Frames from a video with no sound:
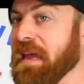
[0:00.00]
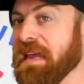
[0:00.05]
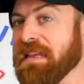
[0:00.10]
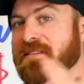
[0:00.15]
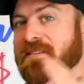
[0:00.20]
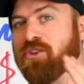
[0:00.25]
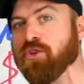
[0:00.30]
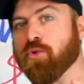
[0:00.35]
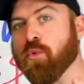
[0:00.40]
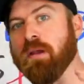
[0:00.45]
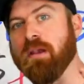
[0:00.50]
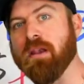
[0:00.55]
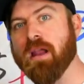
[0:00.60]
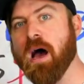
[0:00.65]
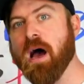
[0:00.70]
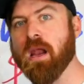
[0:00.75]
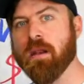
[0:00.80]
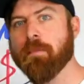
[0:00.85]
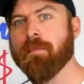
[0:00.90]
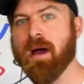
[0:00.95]
is to
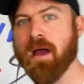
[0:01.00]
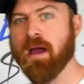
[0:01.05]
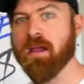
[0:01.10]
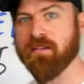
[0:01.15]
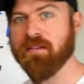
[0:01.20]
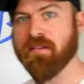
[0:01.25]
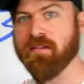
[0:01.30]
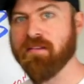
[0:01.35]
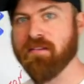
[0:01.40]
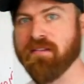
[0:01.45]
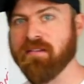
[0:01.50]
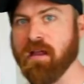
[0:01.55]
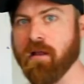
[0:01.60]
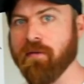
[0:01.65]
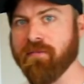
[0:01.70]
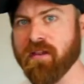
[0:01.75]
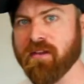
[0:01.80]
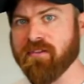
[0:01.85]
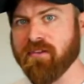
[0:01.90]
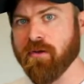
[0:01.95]
anonymize
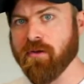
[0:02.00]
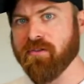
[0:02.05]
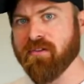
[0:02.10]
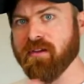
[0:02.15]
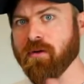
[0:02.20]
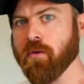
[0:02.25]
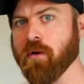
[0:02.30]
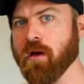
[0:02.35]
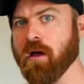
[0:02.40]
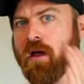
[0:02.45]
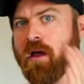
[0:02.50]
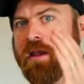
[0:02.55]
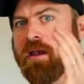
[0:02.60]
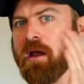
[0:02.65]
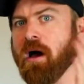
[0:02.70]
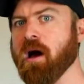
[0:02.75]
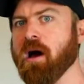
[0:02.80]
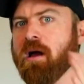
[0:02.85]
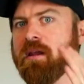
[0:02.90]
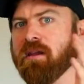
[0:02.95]
itself. It's using an
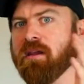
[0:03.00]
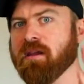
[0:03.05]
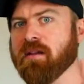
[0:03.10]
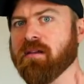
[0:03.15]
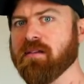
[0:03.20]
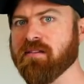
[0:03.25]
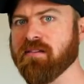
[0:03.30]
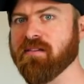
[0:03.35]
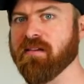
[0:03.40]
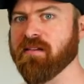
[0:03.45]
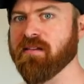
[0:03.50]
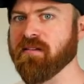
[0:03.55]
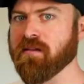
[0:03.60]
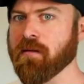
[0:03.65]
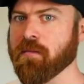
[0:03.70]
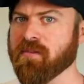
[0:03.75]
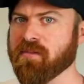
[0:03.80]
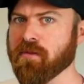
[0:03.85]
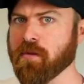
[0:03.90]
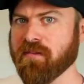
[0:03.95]
onion
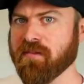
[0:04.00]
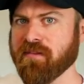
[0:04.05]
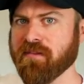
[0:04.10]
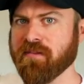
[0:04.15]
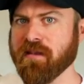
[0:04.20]
system. So it's